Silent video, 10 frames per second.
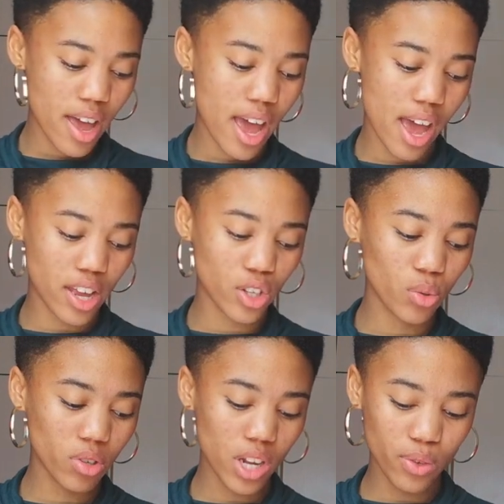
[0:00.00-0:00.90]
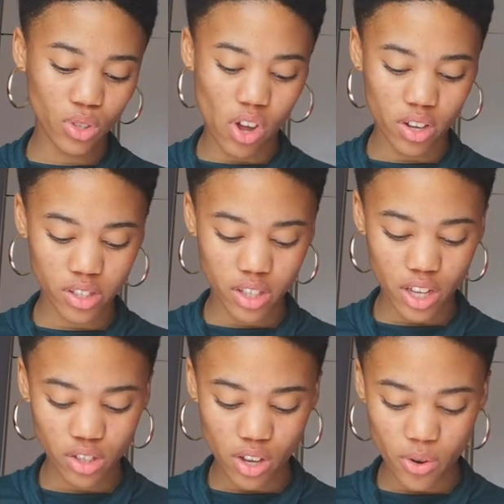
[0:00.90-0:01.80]
And you could have a darker
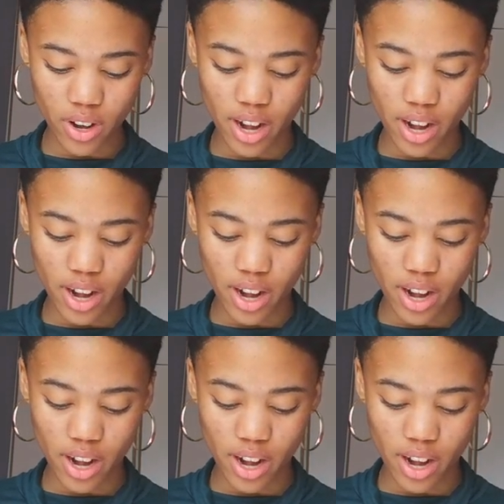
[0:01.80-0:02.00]
skin tone.